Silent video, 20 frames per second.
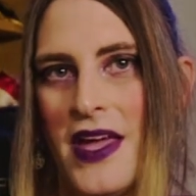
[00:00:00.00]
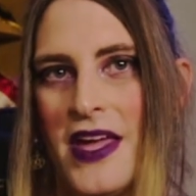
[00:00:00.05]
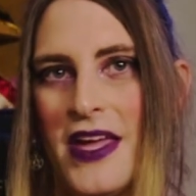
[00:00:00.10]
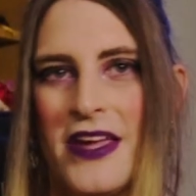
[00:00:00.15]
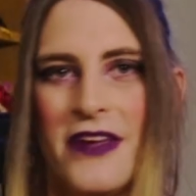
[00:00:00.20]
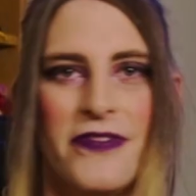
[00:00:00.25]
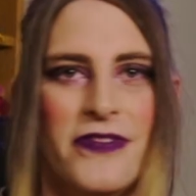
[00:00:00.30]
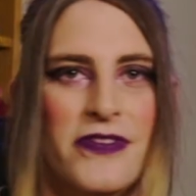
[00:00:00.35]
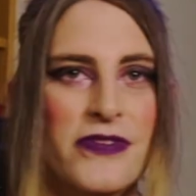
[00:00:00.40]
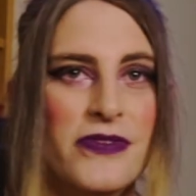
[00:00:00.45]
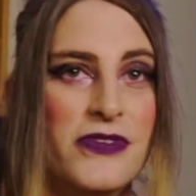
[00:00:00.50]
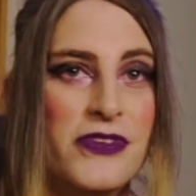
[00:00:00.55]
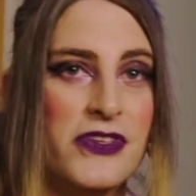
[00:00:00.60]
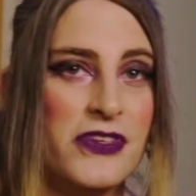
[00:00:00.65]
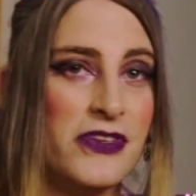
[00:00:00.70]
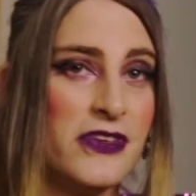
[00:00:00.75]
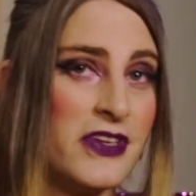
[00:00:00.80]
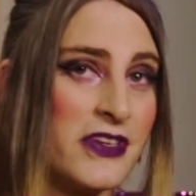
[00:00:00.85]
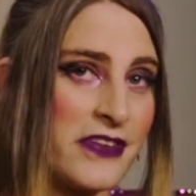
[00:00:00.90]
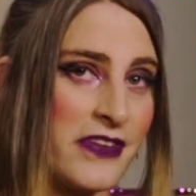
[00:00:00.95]
If you
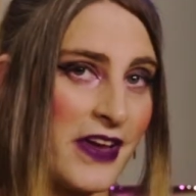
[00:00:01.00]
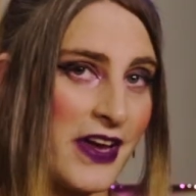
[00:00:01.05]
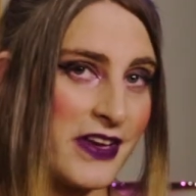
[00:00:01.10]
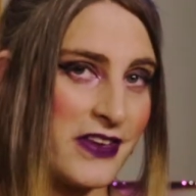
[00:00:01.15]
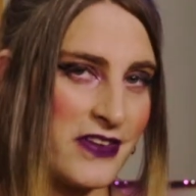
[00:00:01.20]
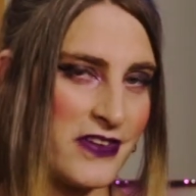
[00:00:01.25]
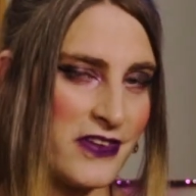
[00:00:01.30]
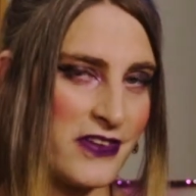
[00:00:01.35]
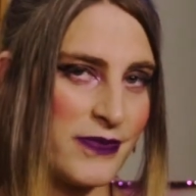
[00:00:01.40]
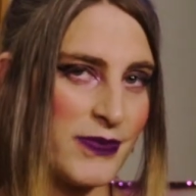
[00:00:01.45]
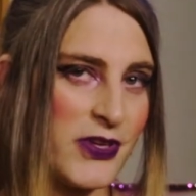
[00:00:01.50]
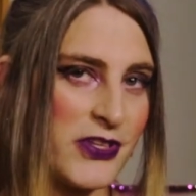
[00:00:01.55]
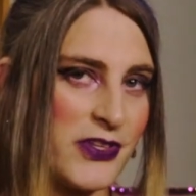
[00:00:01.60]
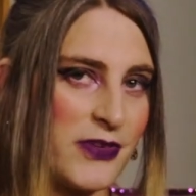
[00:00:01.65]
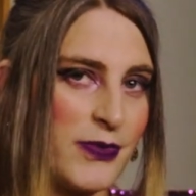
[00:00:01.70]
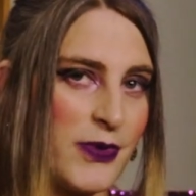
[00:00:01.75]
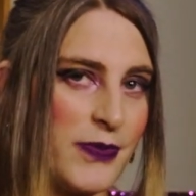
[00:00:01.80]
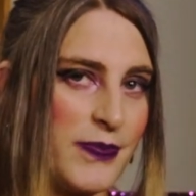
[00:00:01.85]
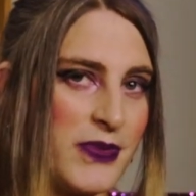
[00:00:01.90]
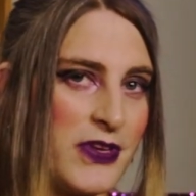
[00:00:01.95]
do decide to use
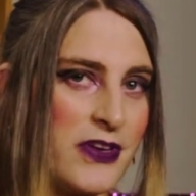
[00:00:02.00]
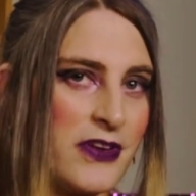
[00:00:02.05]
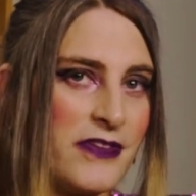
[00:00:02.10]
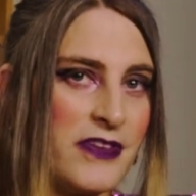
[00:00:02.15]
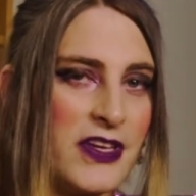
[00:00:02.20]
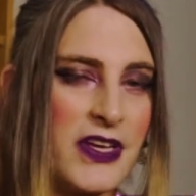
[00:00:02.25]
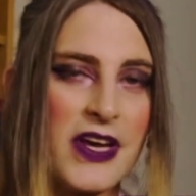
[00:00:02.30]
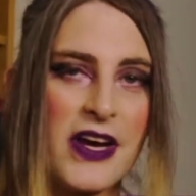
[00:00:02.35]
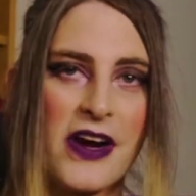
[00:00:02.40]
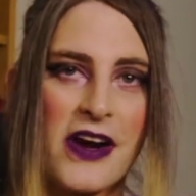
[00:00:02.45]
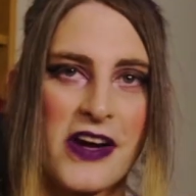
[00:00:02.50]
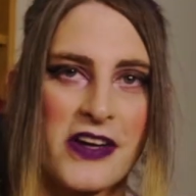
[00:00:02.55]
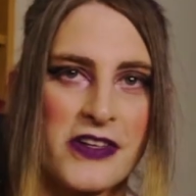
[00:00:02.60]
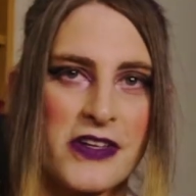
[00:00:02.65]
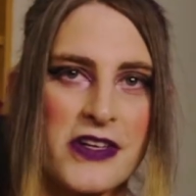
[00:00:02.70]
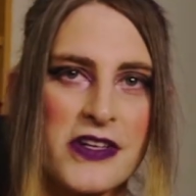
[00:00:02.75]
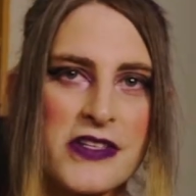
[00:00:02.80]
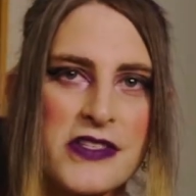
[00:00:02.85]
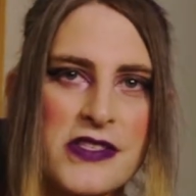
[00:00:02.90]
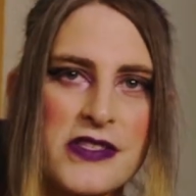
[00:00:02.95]
multiple POV
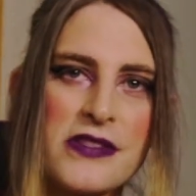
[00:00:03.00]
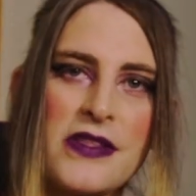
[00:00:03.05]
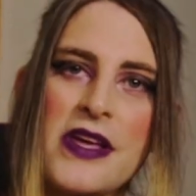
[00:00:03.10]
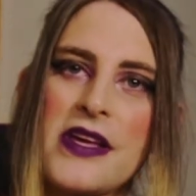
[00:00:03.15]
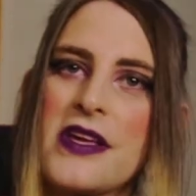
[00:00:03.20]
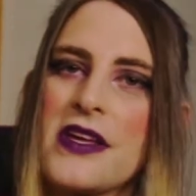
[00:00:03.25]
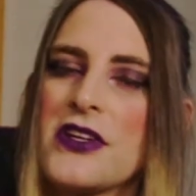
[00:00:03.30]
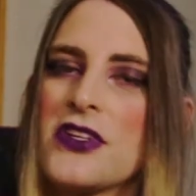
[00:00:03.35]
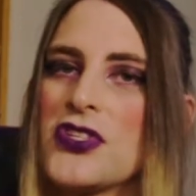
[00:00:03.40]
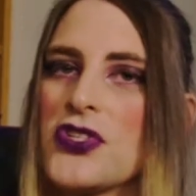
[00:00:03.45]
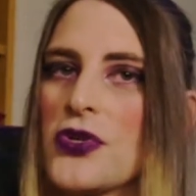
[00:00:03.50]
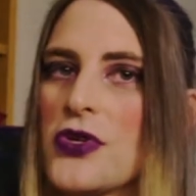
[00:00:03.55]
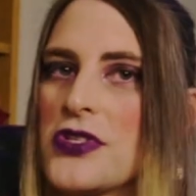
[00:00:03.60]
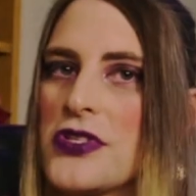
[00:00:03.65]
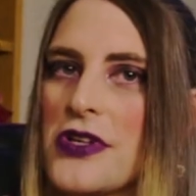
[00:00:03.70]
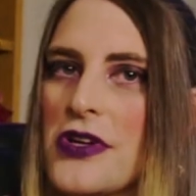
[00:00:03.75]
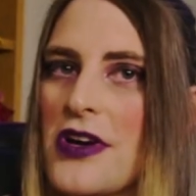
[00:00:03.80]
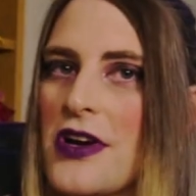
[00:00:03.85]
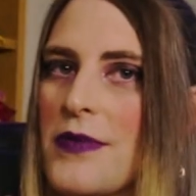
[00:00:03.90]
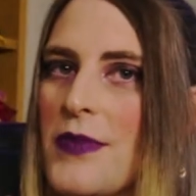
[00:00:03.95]
characters, like in George R.R.